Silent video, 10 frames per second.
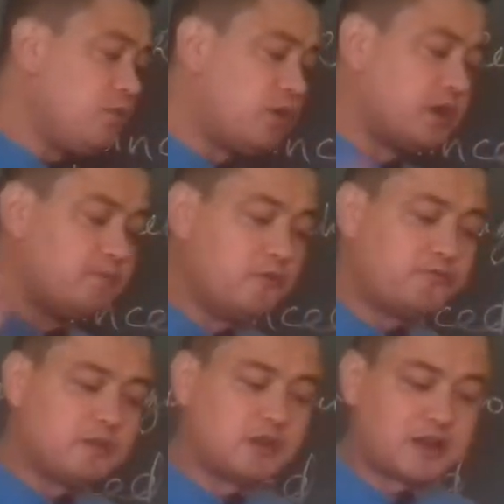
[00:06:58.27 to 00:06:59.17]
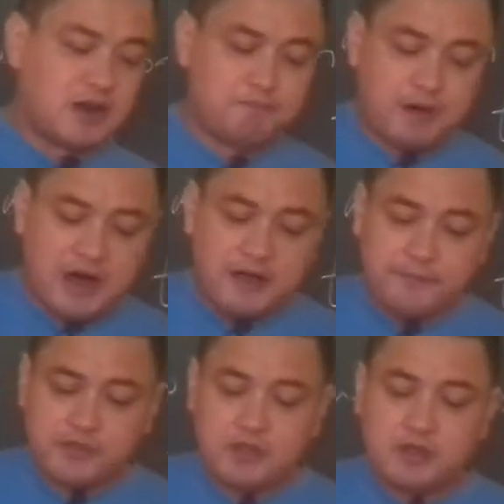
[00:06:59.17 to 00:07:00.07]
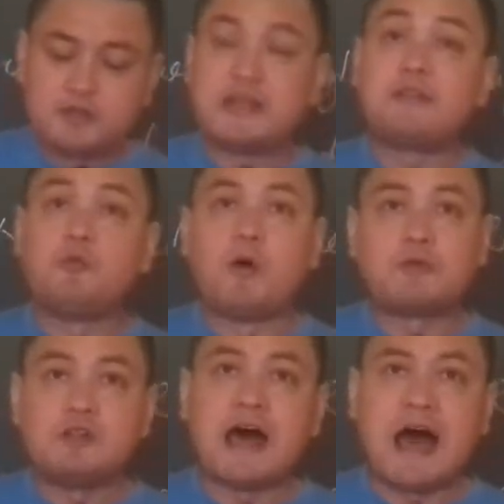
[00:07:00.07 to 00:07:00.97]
were removed from the Kaaba, then what will